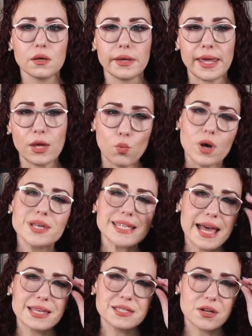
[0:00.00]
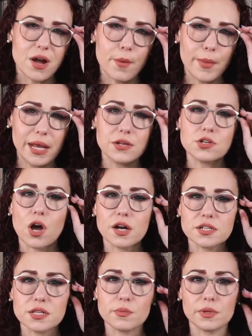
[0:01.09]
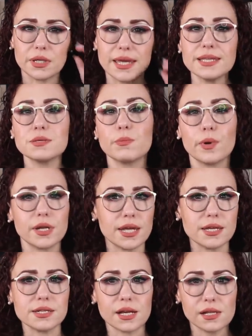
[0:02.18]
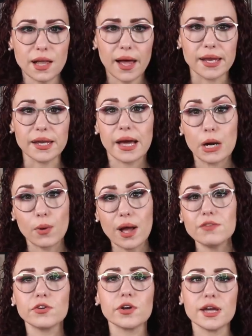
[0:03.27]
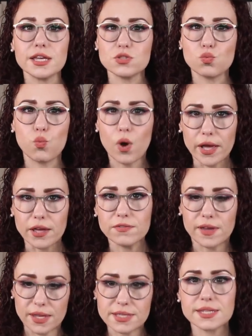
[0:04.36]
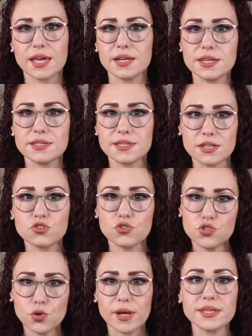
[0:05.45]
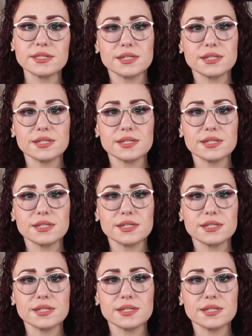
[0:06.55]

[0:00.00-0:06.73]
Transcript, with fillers: He was asked to come in and talk to the police, but he declined. However, his wife and Sandy's sister, Joyce,